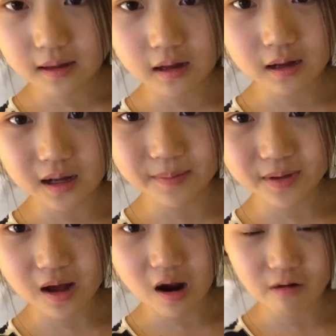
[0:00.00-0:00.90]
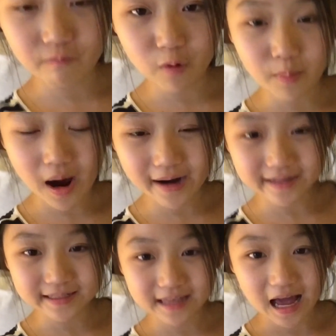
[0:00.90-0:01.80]
a
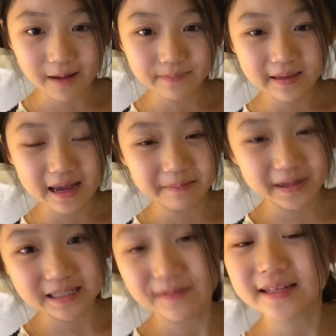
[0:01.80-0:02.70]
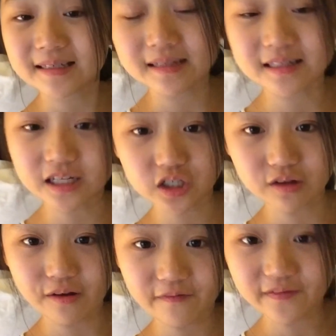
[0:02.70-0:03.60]
robotics camp. And by the way, it's a
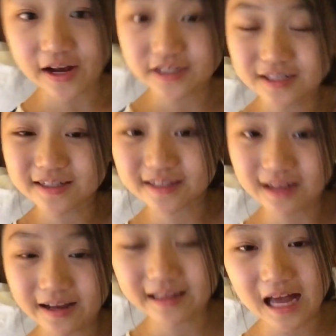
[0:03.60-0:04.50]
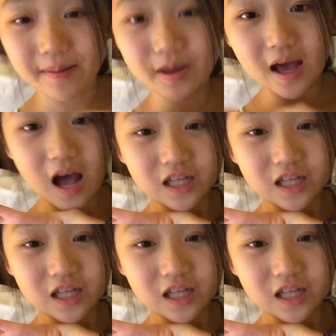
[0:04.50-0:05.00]
digital fashion design camp.